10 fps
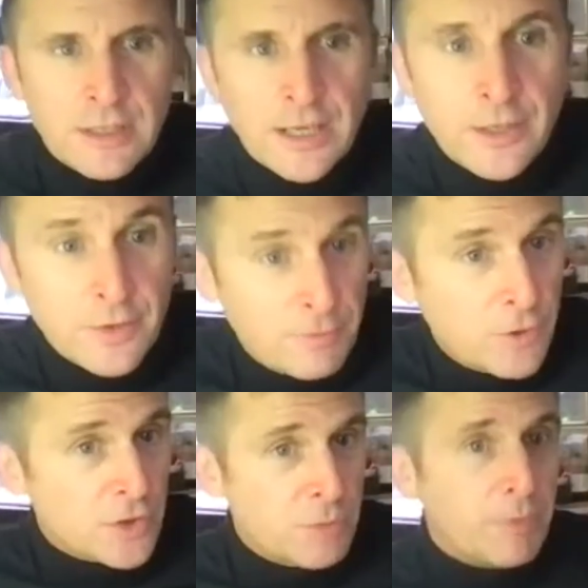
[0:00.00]
and they've
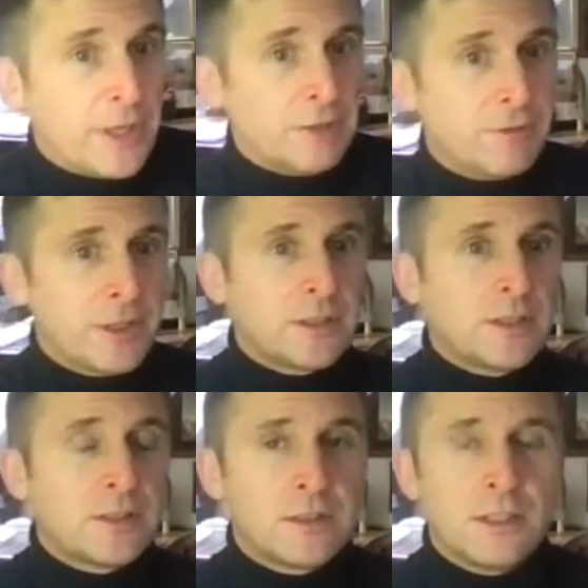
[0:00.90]
got some benefit
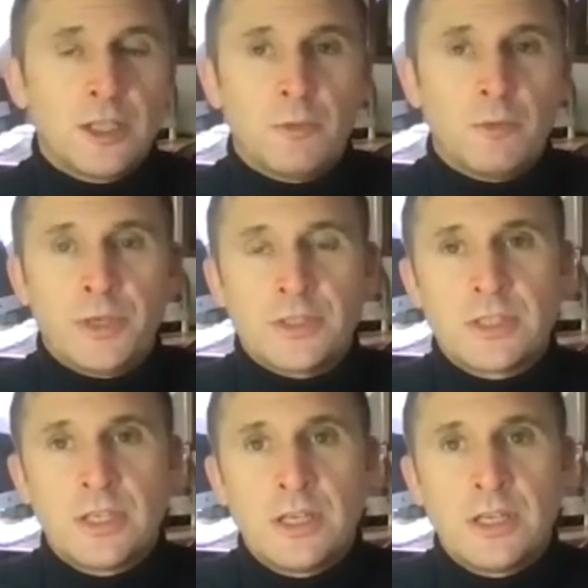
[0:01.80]
because, you know, but